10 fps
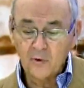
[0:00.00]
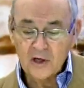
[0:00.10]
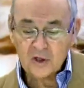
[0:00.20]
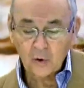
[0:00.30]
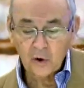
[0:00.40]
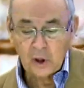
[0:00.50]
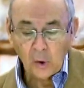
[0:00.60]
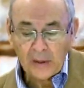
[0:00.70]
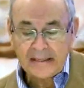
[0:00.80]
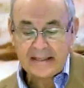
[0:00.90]
the priests are
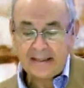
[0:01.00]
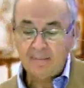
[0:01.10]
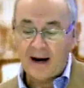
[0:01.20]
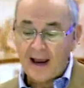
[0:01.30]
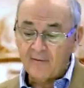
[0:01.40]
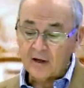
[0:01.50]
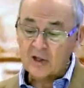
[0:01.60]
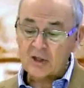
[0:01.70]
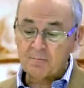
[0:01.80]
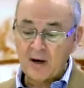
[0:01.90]
anointed by having
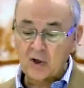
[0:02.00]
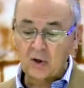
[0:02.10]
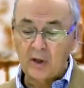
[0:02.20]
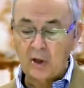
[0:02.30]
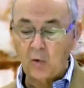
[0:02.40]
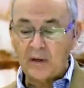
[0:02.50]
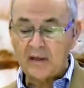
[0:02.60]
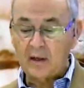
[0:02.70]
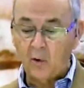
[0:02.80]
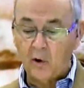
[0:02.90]
a special
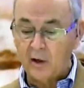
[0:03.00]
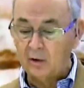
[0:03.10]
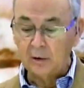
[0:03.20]
anointing oil